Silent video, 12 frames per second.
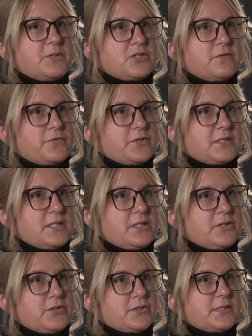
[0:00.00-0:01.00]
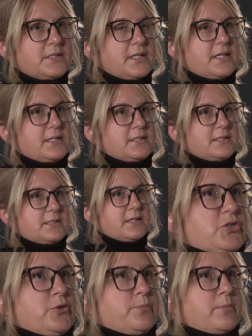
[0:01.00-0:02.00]
mission for seniors is
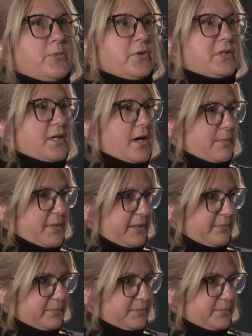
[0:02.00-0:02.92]
to promote autonomy,